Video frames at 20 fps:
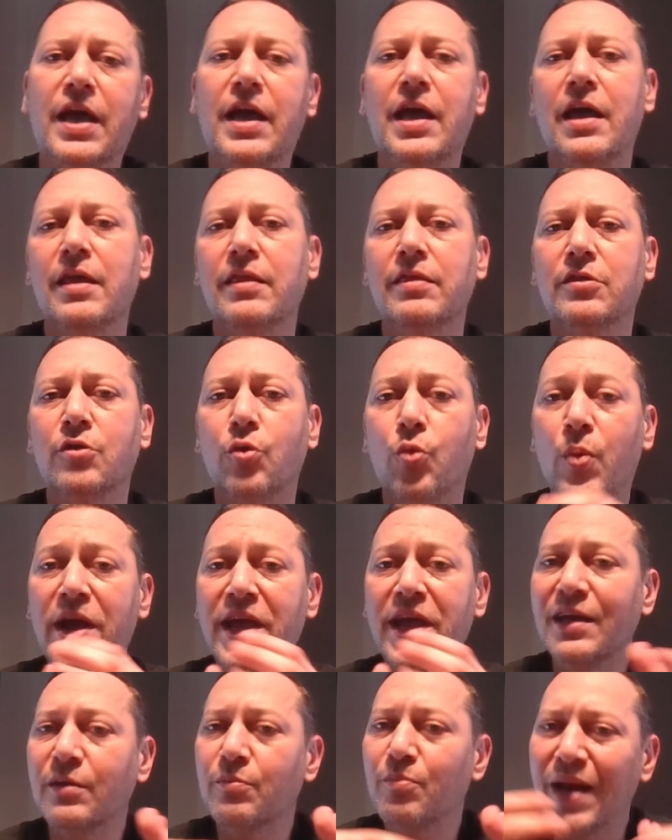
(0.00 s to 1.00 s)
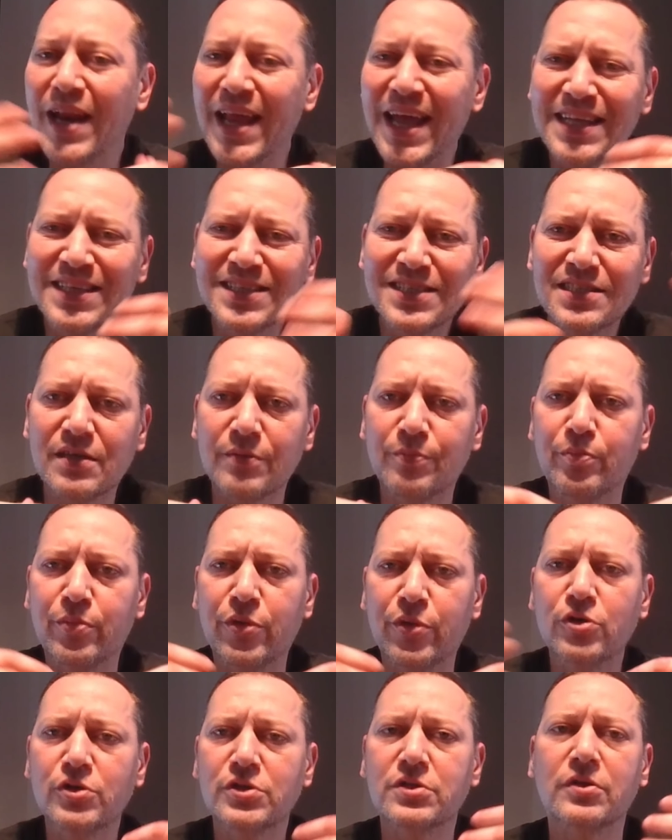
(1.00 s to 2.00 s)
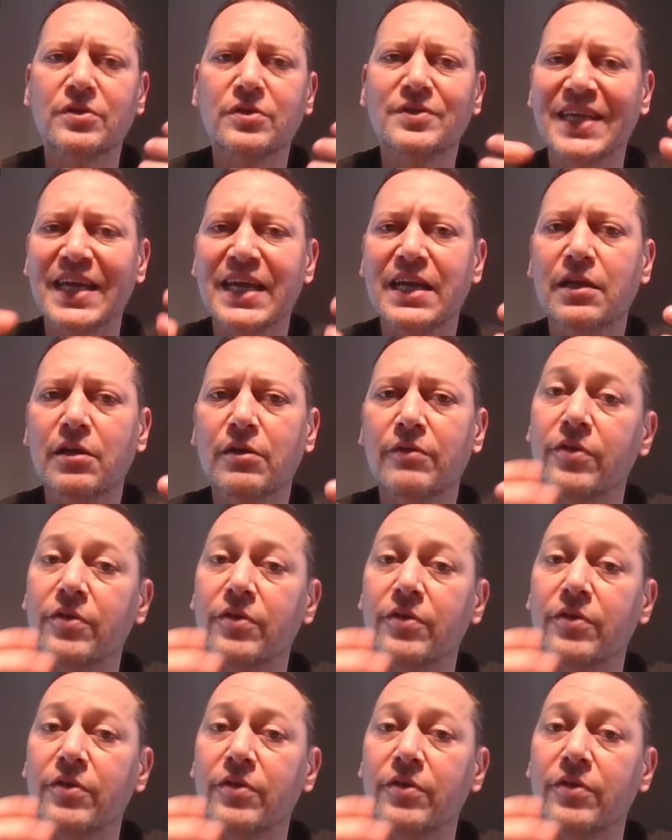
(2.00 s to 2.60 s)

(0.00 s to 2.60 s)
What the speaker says: and the way it blends the personal tale of